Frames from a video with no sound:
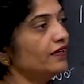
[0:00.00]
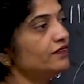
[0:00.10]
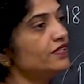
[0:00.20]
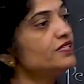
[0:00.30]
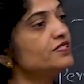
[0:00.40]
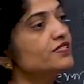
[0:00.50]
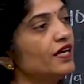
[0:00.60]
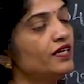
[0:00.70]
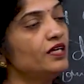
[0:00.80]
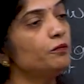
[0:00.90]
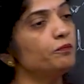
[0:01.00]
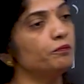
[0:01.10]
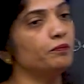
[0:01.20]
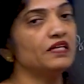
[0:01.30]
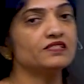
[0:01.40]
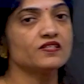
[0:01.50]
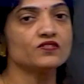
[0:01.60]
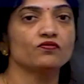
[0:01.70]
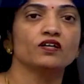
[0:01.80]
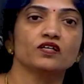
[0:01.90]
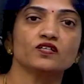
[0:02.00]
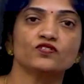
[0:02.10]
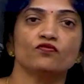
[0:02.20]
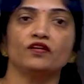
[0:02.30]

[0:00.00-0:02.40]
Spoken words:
and these daily basis workers will